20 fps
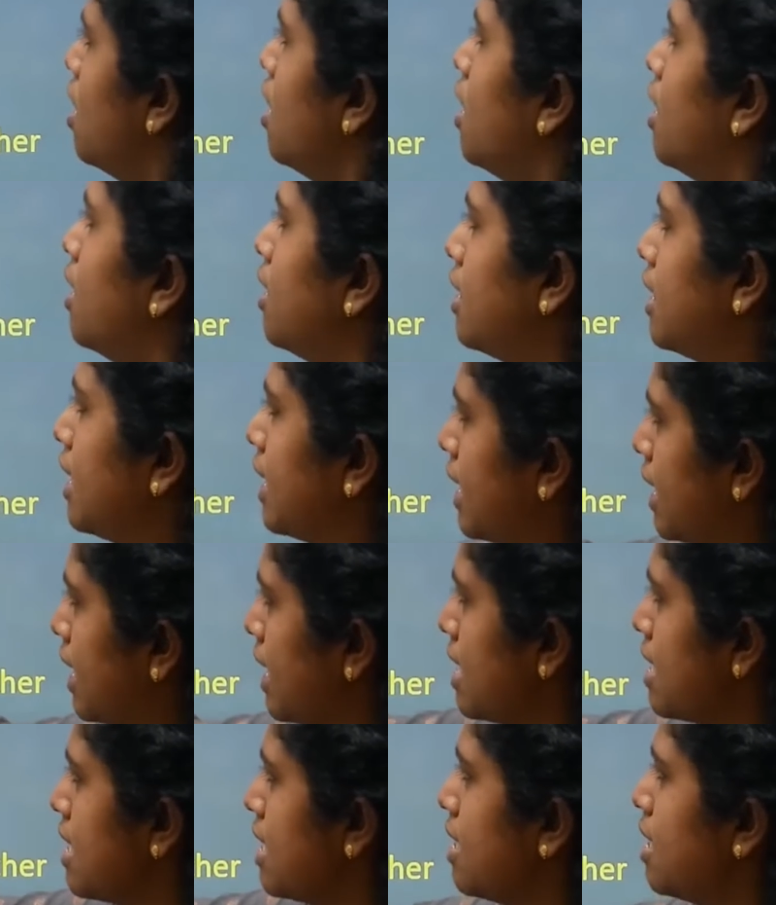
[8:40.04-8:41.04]
a
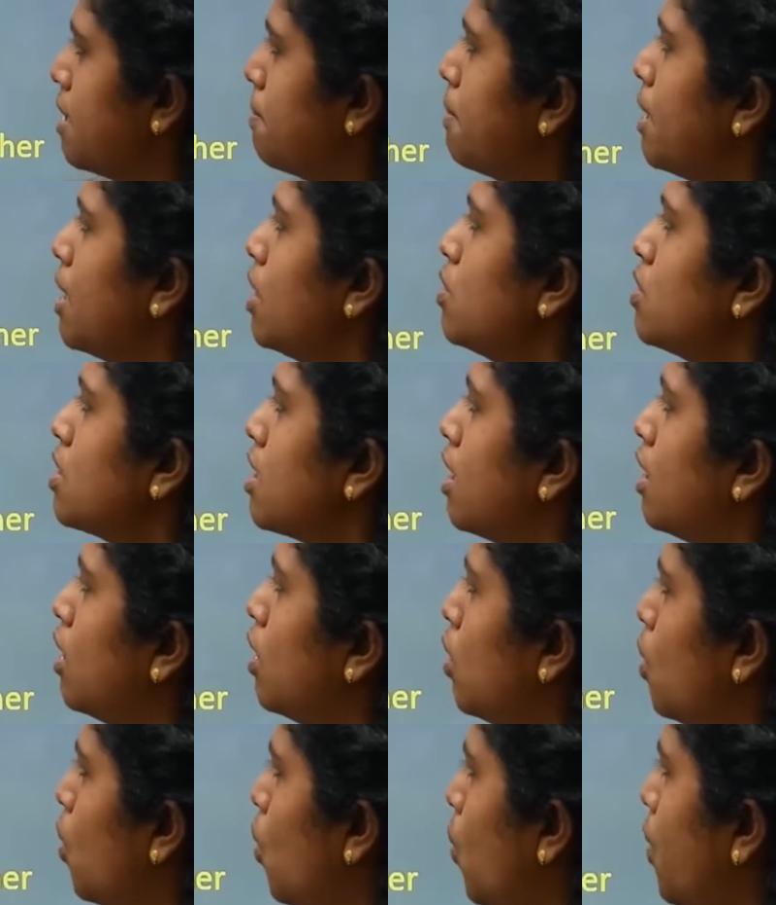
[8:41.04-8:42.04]
decrease in the amount, a
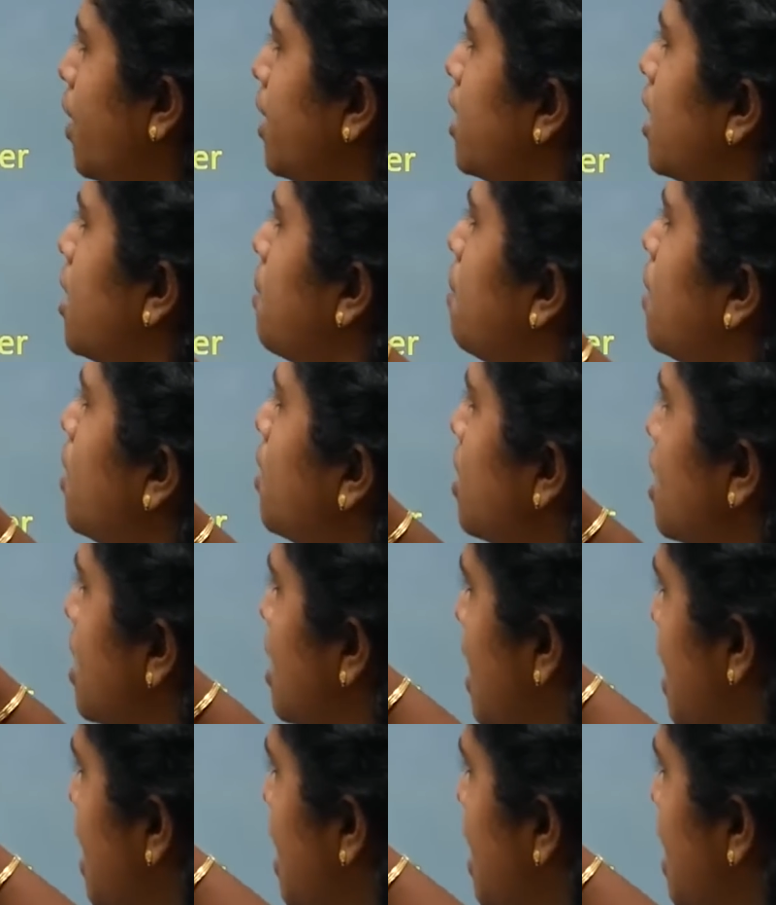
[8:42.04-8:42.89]
low in the amount, a